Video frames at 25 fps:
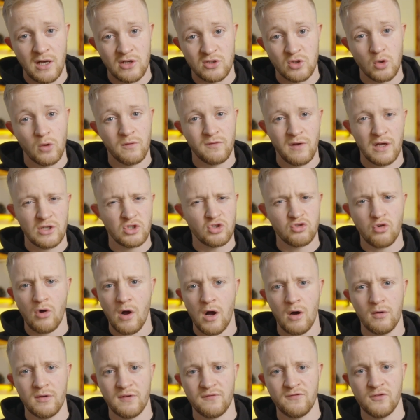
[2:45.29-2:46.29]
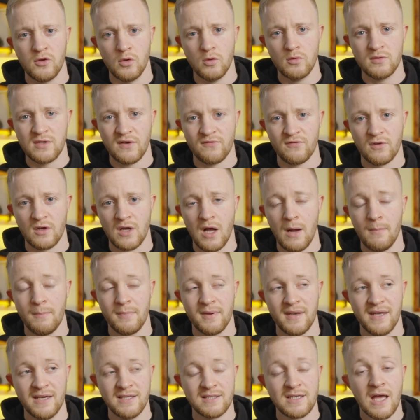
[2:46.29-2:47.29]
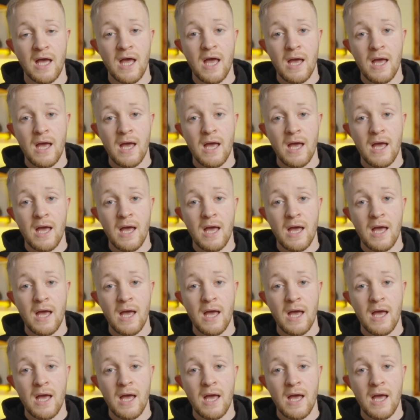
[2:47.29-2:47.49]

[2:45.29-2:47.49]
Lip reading: I sort of like trialed a few different companies,